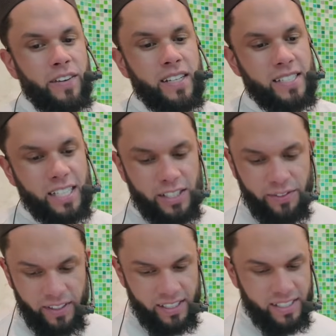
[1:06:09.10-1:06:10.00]
First
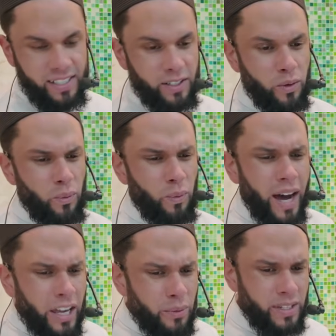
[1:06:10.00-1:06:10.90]
things first,
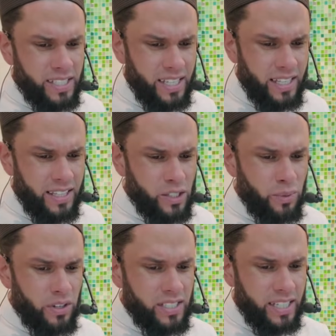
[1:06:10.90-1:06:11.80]
why are we saying
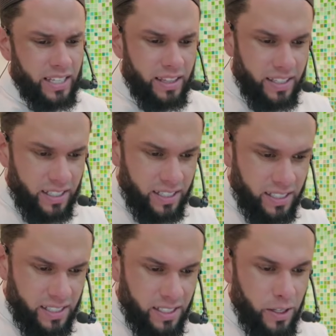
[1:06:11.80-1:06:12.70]
this? We are saying
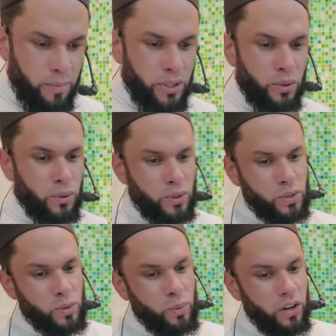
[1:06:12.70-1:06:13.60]
this
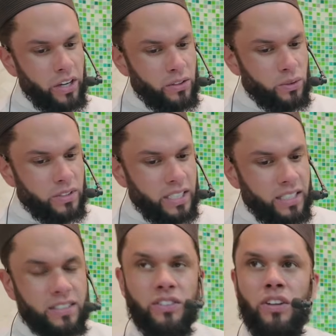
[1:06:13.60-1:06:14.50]
because we are going to
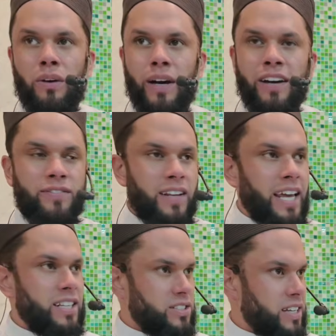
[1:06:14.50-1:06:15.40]
treat tawaf
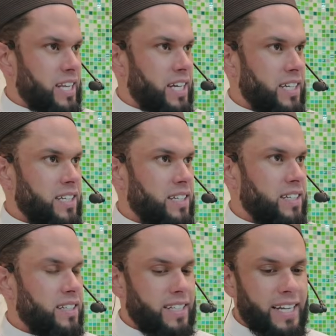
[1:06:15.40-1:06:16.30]
like salah,
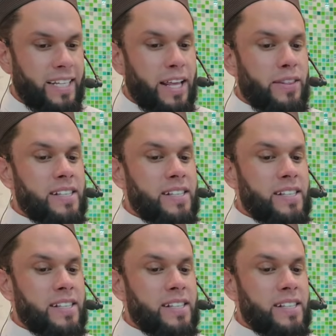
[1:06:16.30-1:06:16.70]
right?